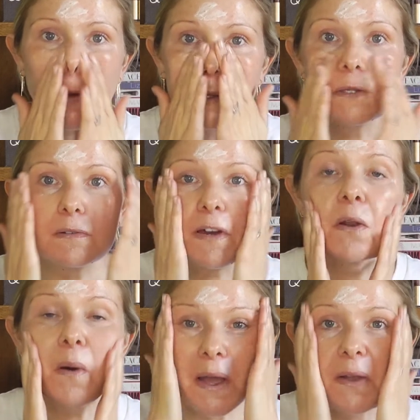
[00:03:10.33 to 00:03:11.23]
because we've
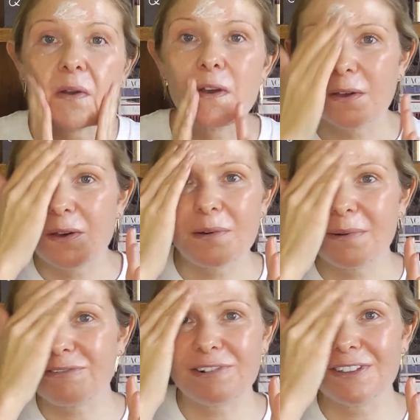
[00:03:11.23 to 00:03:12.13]
had quite good
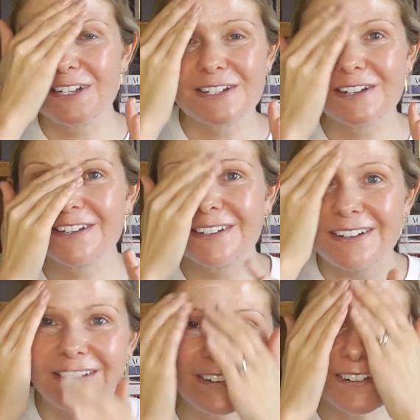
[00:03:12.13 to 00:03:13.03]
weather on this
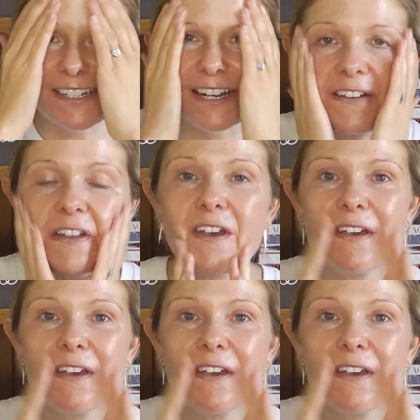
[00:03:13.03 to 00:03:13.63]
lockdown.